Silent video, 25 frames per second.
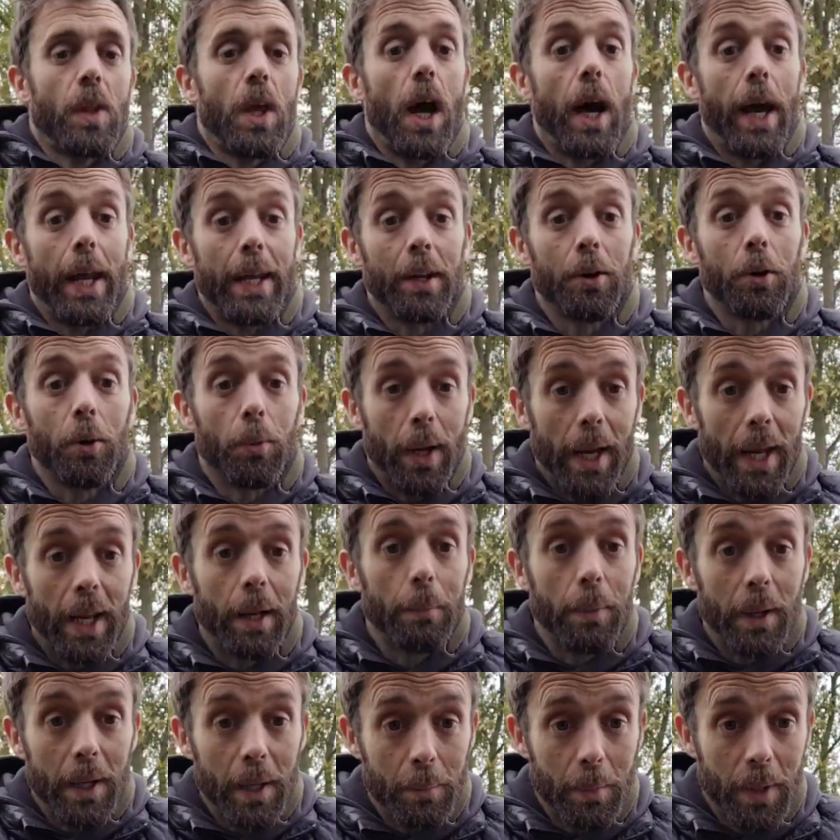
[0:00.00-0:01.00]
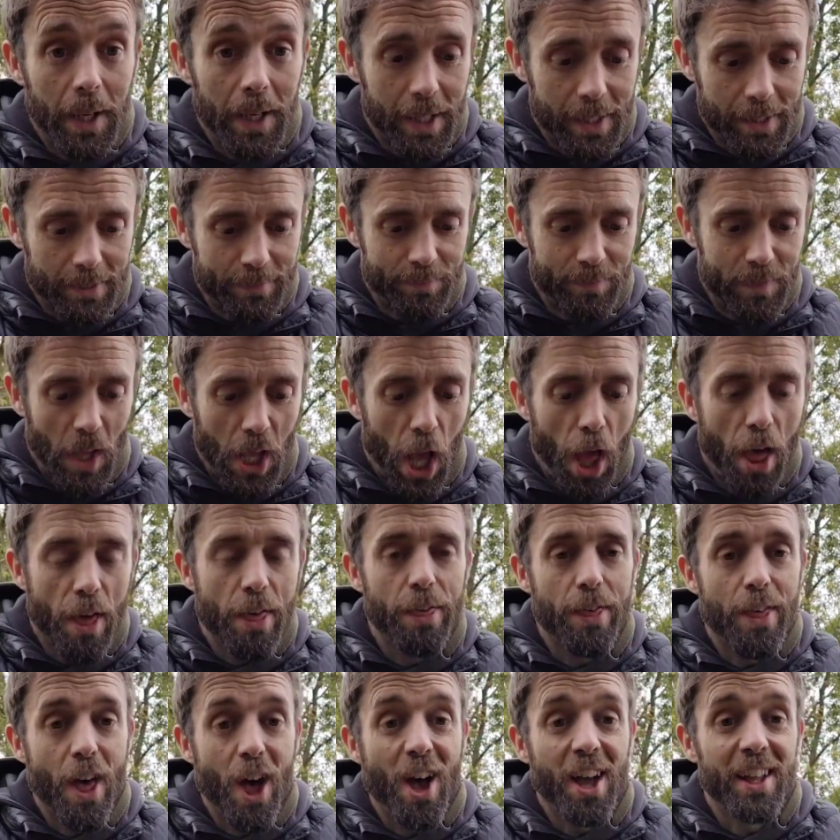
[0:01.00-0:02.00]
I ended up getting a PB.
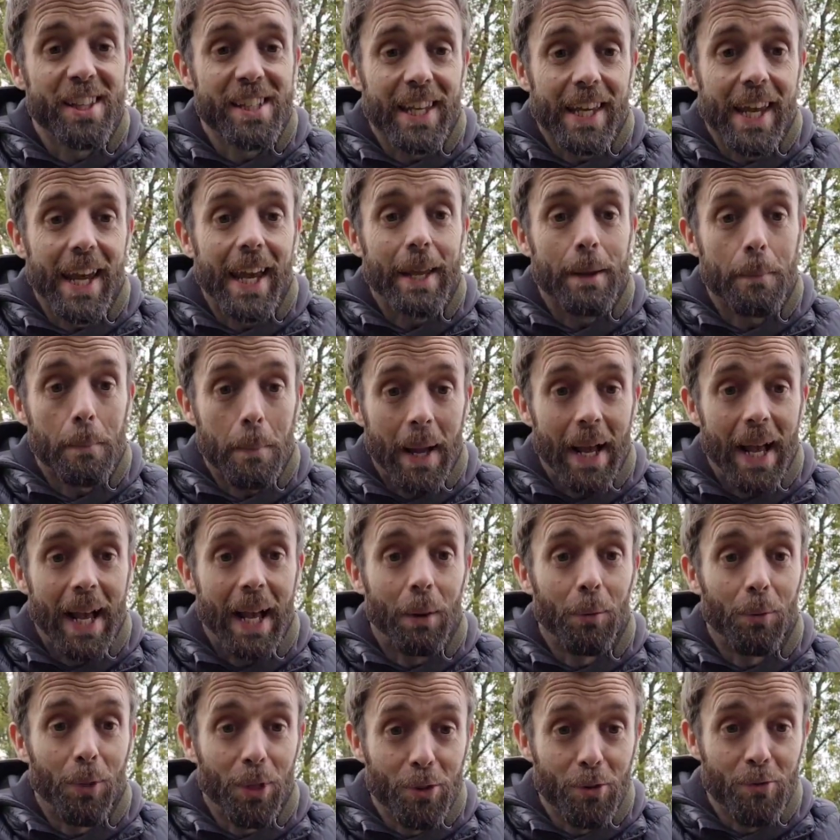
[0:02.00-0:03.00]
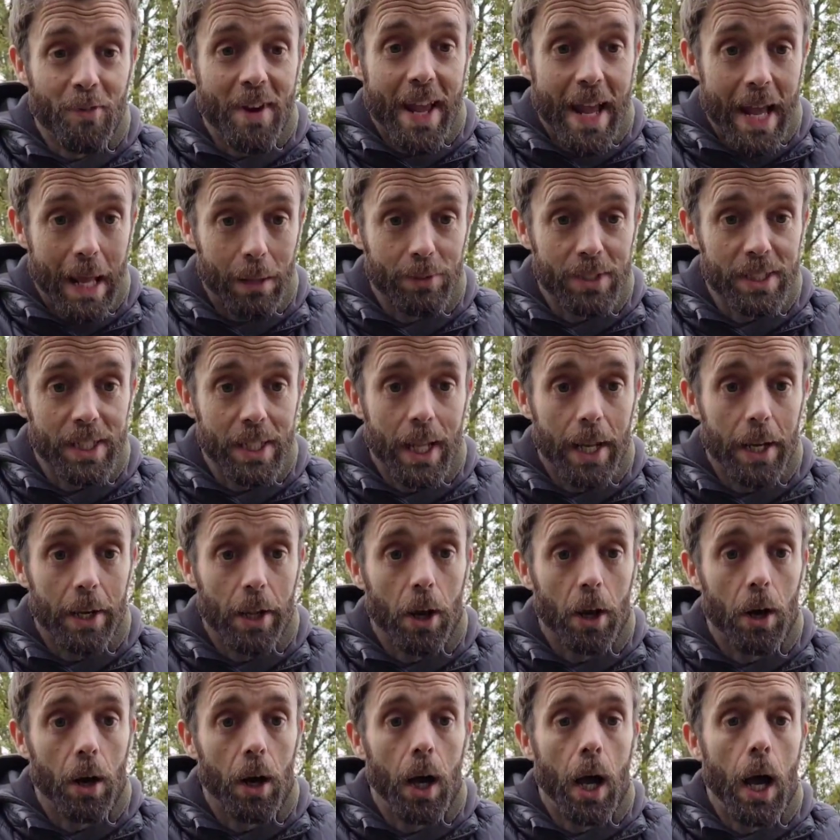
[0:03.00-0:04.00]
38 pound 3-ounce
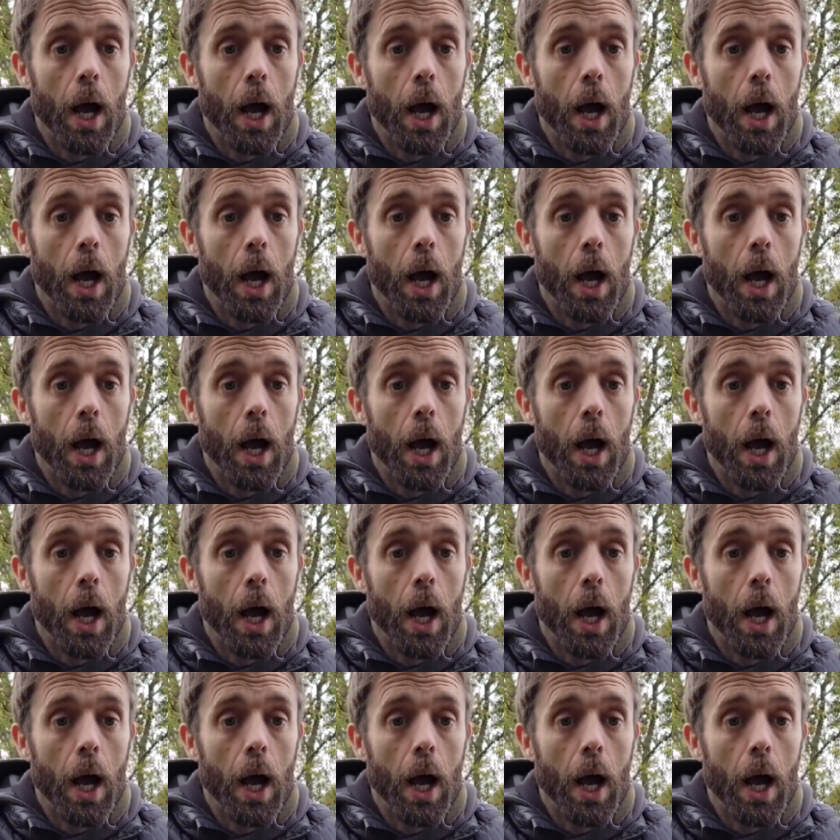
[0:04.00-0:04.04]
linear.